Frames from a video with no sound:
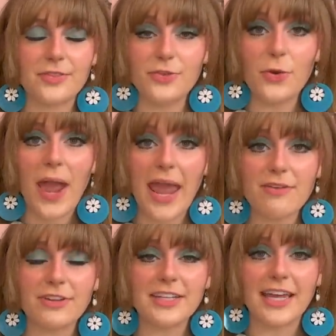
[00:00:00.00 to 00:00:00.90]
New
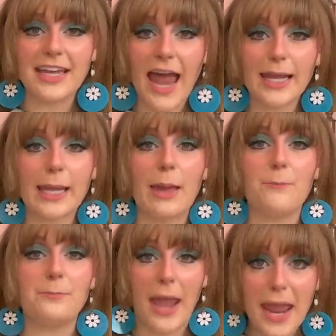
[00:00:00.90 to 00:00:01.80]
Haven,
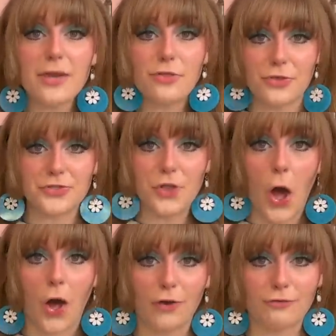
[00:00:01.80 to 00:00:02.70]
Connecticut banned the
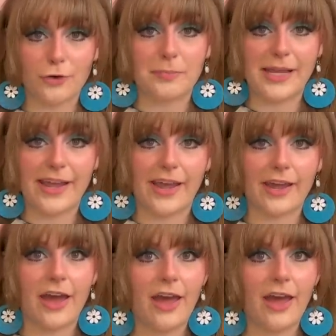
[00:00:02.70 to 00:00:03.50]
song for being